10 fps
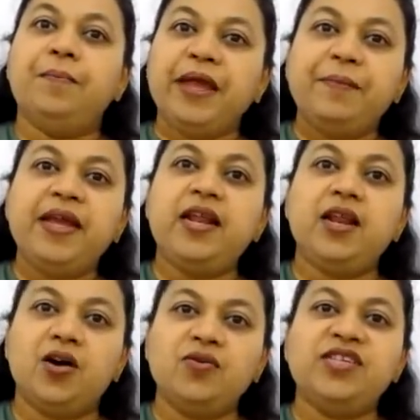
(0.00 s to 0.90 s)
Baby
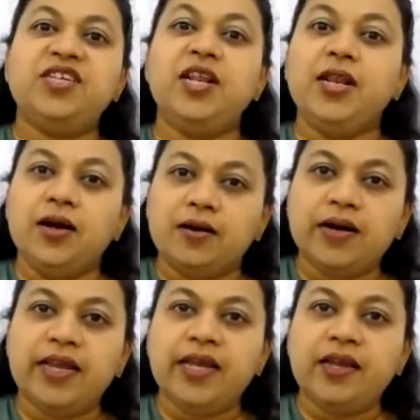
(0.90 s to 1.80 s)
loves
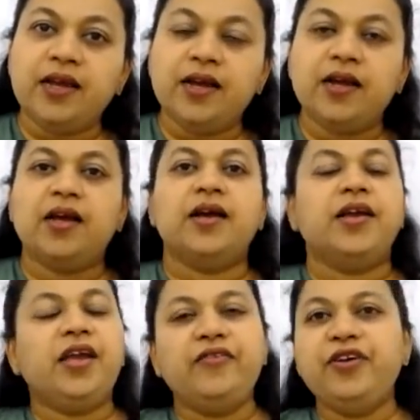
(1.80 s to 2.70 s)
learning
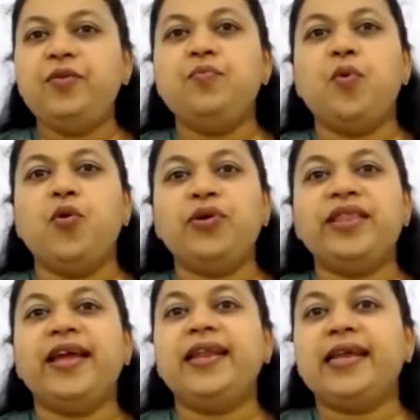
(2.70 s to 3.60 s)
even
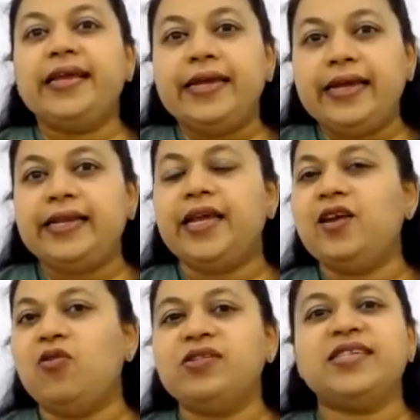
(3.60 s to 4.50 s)
more than
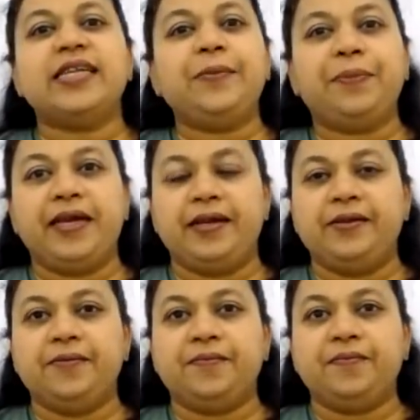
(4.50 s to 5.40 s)
eating or
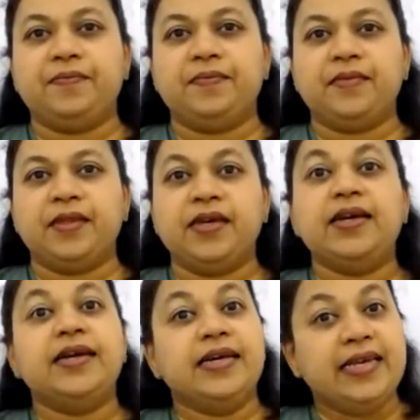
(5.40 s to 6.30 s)
sleeping.
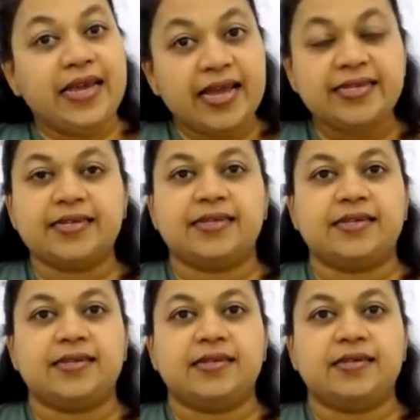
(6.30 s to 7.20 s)

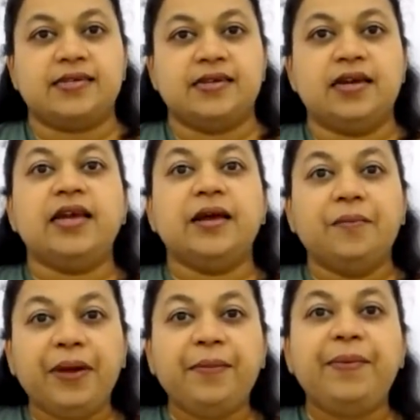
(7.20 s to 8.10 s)
Yes,
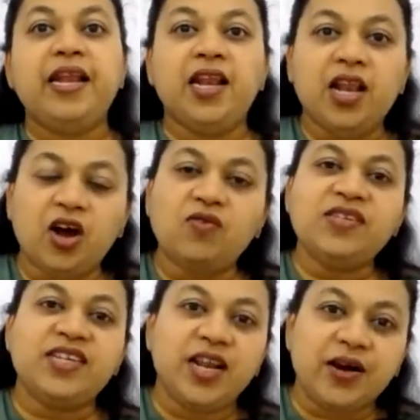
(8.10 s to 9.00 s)
baby
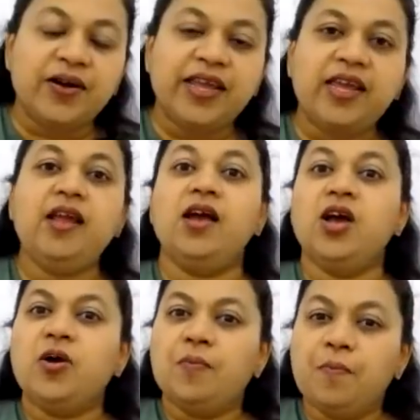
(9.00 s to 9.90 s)
loves learning
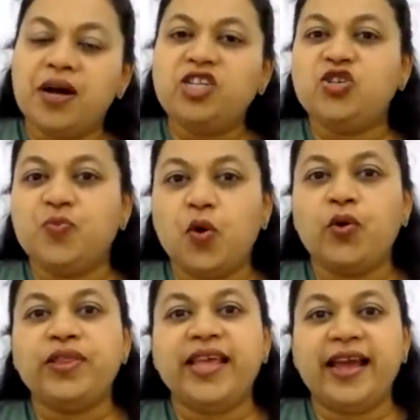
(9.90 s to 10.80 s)
much
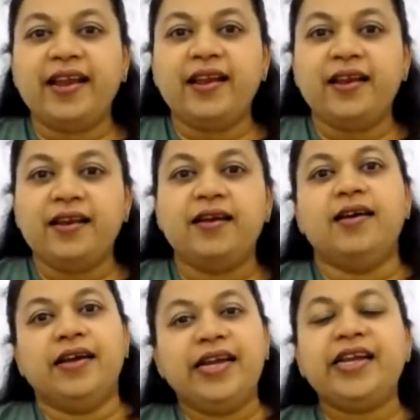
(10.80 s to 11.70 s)
more than
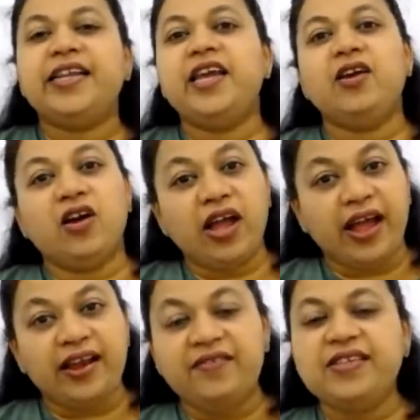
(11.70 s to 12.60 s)
eating
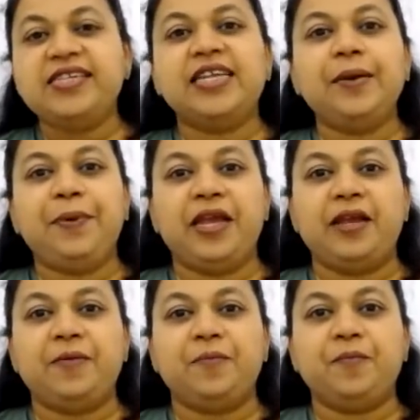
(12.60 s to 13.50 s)
and even
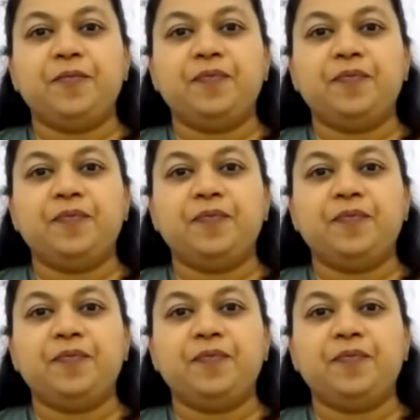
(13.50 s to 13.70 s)
sleeping.